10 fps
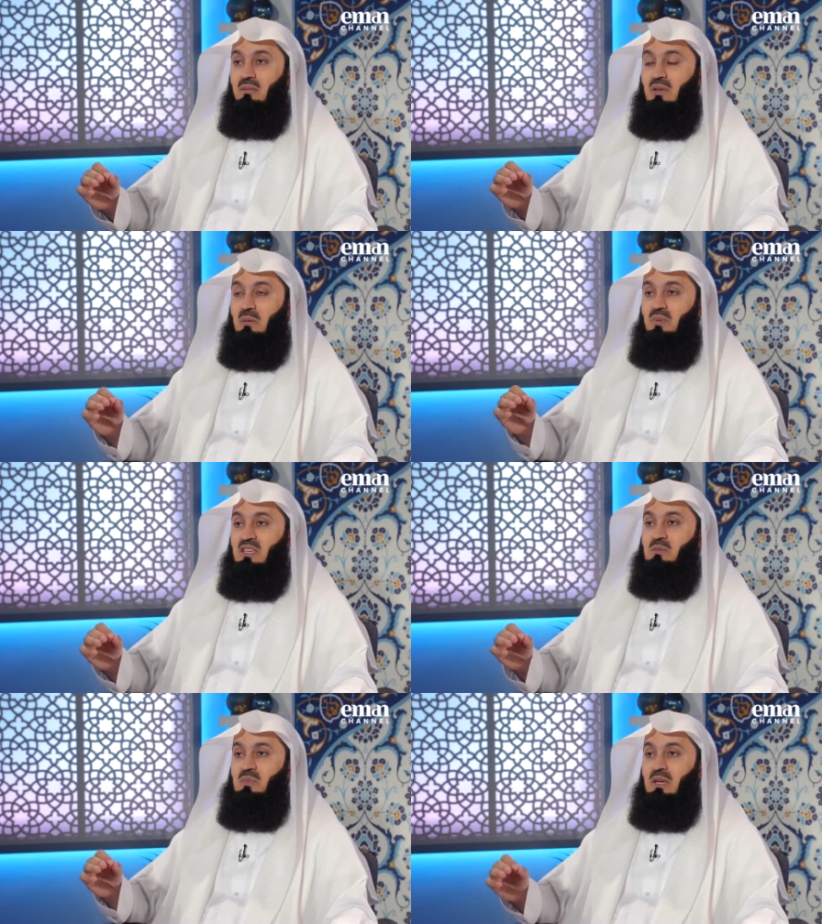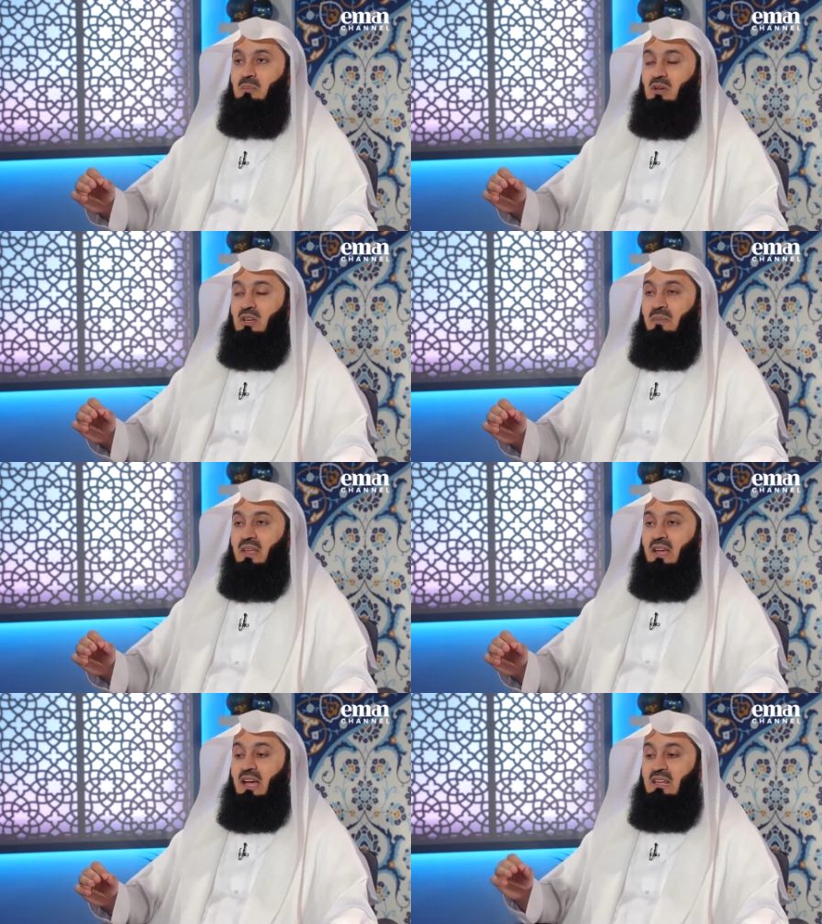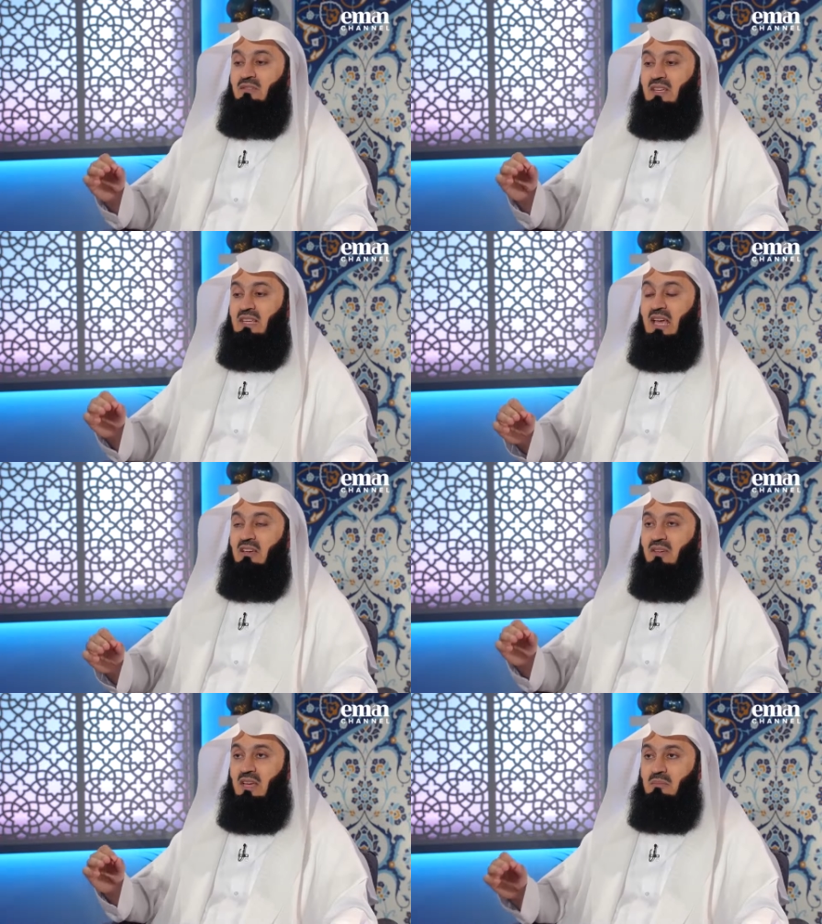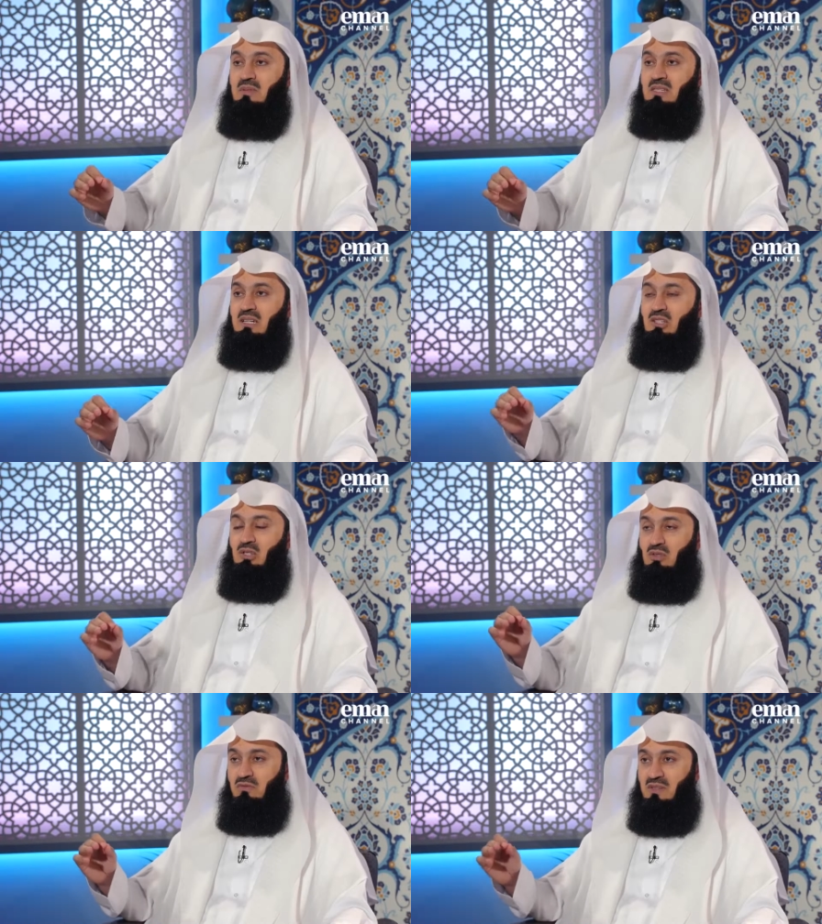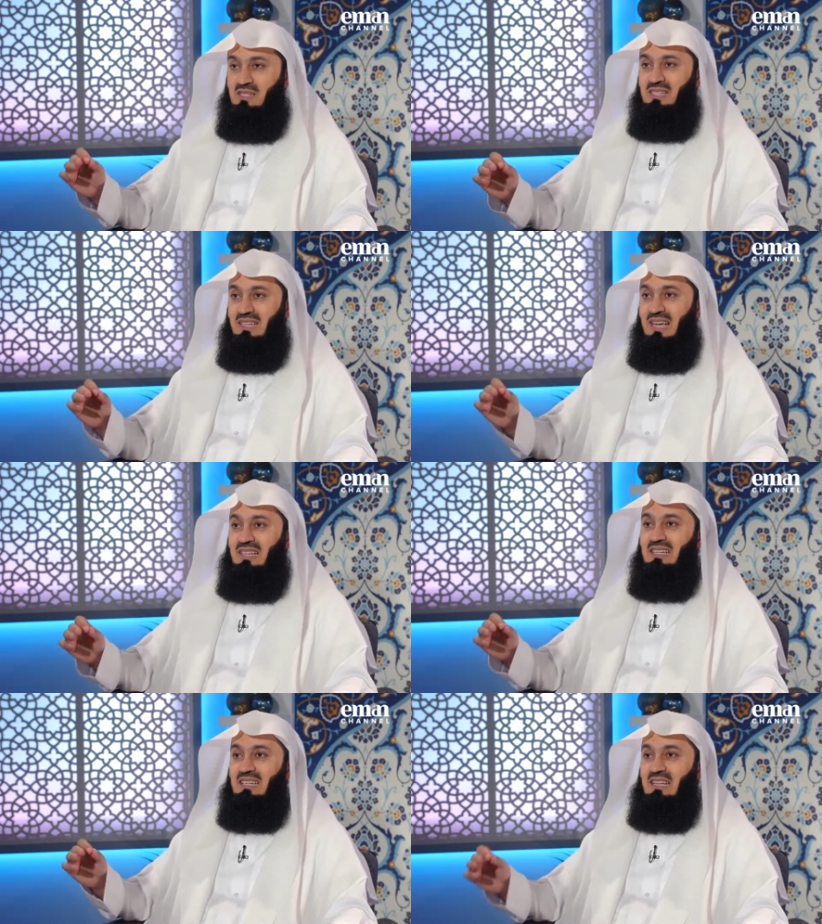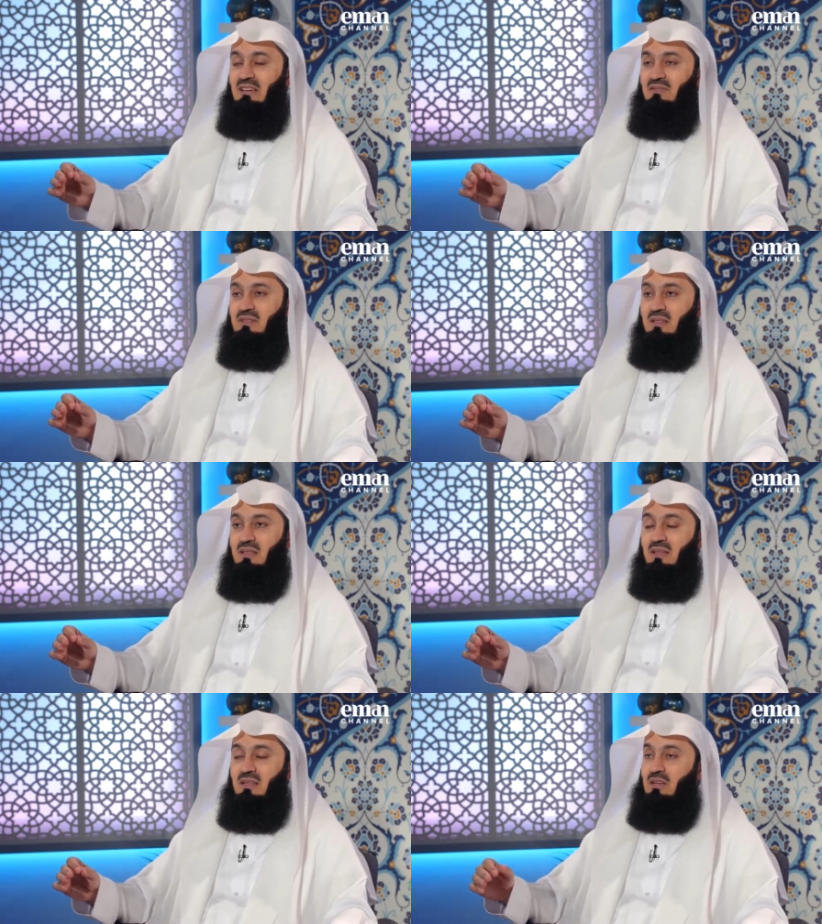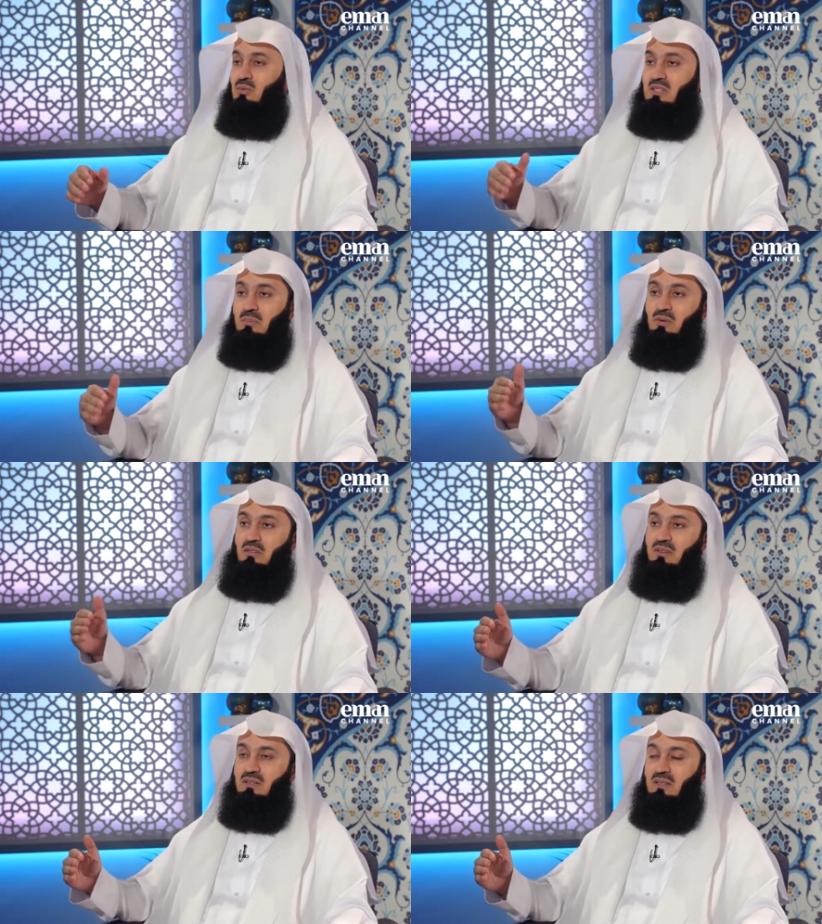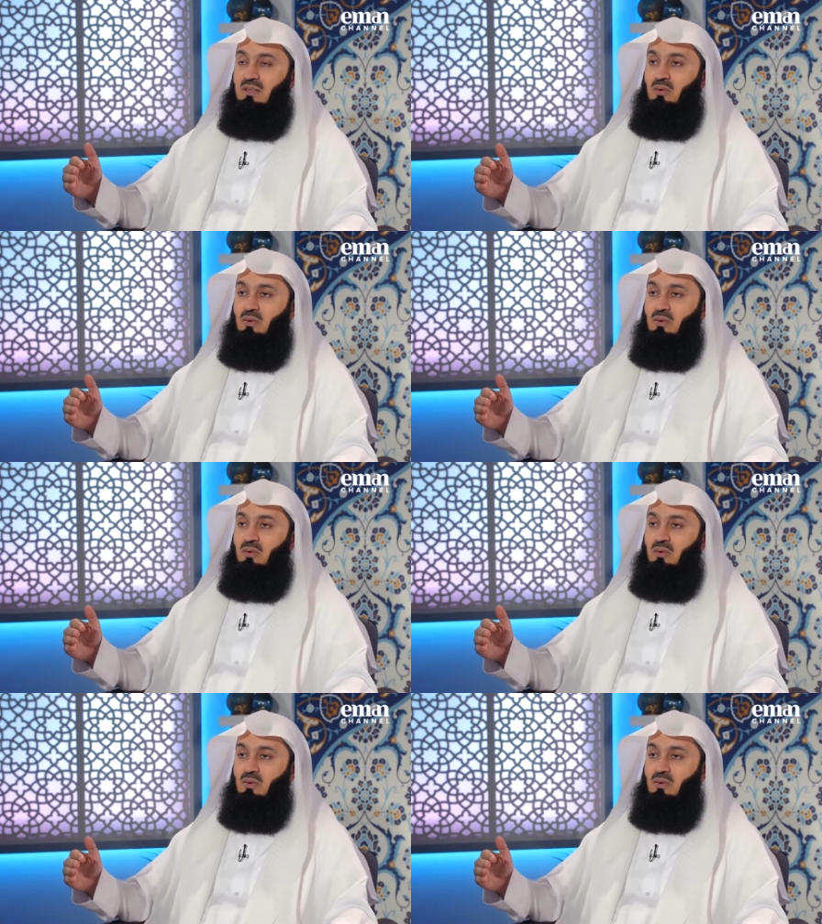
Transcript: May peace be upon him. And if he gave him such a sophisticated gift, that was a prophet.